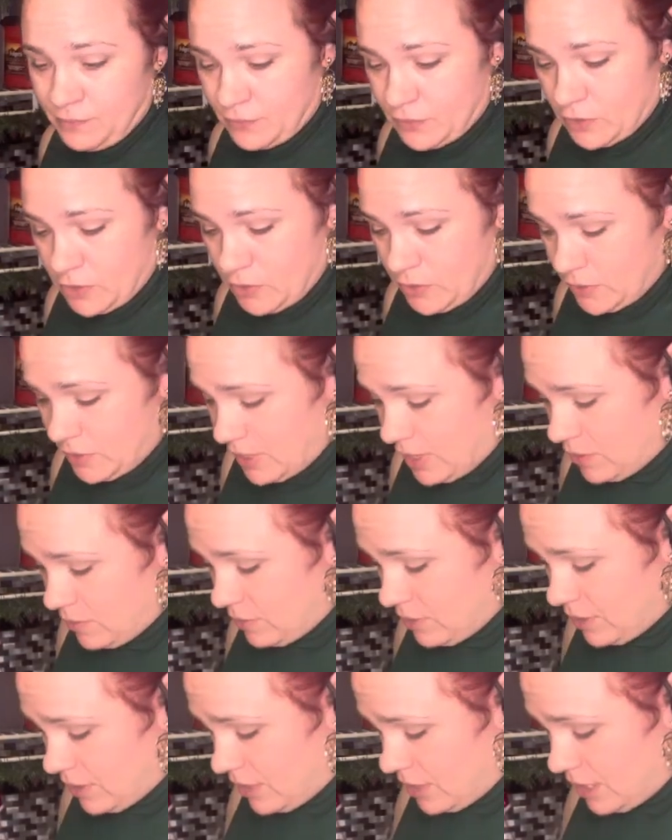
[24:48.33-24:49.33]
So that
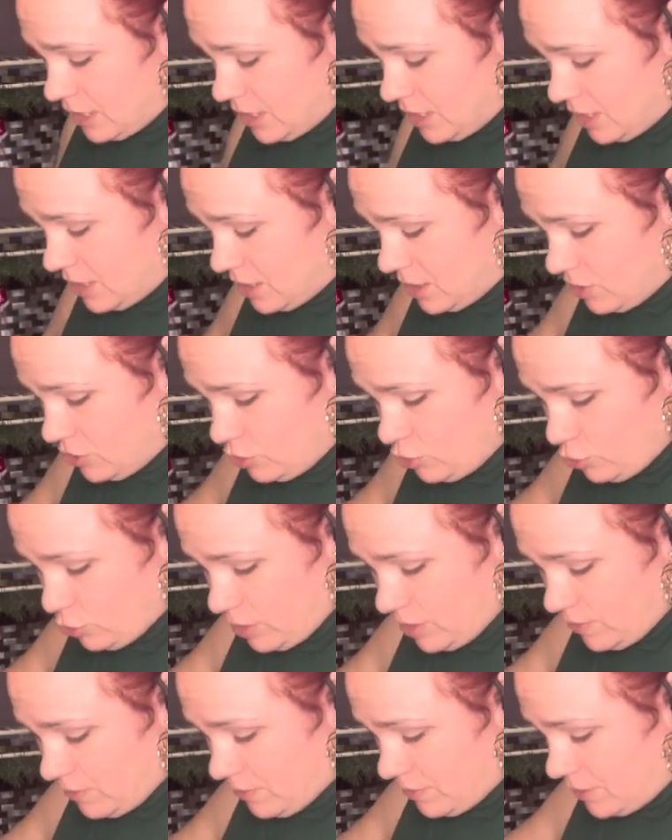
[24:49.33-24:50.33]
when I
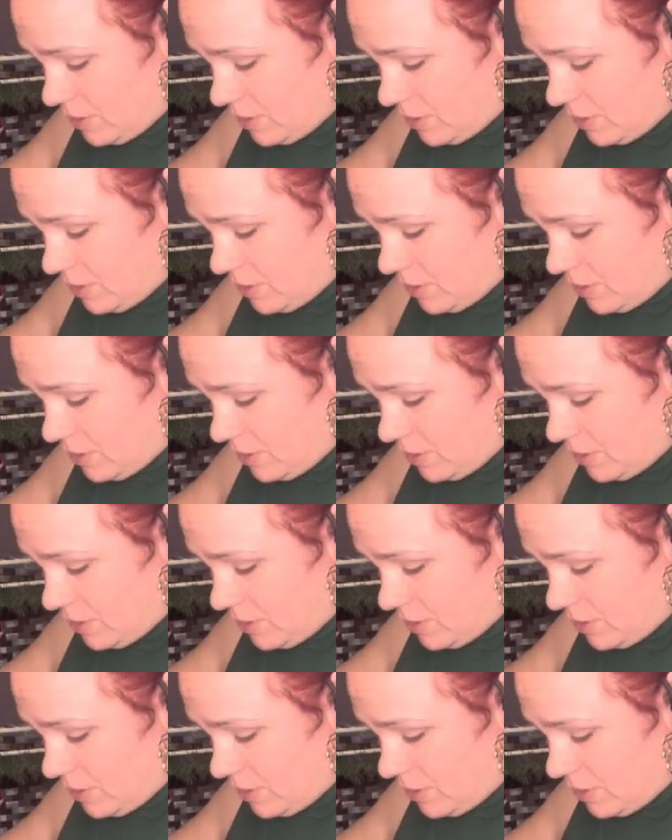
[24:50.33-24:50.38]
drip